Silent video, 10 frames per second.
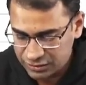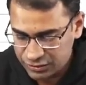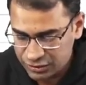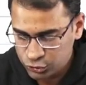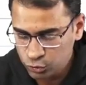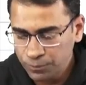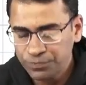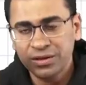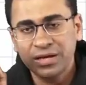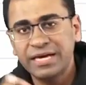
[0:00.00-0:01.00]
they show
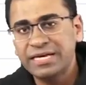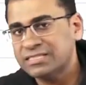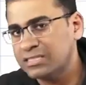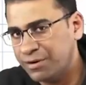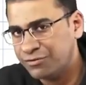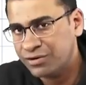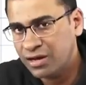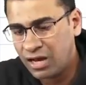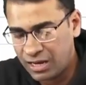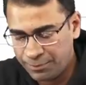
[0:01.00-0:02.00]

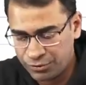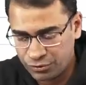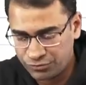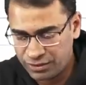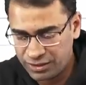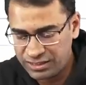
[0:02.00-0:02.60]
asymmetrical hypertrophy,